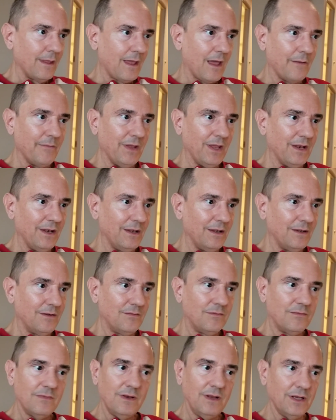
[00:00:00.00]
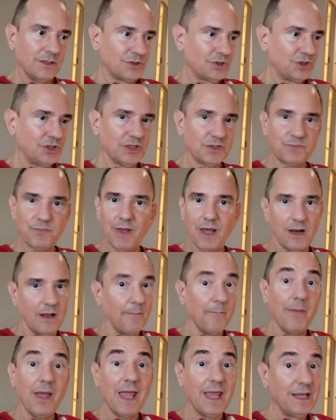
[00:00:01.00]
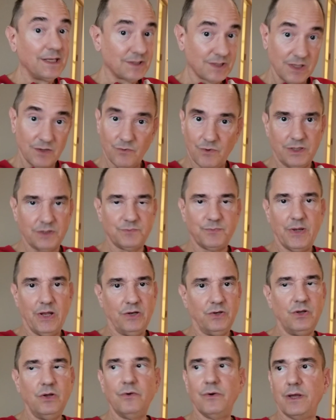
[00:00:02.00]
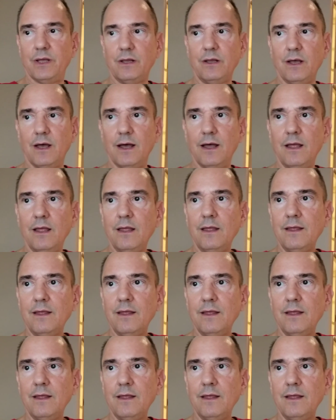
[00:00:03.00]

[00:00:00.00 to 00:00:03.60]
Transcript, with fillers: I mean, it's just been amazing what it's been doing. Uh,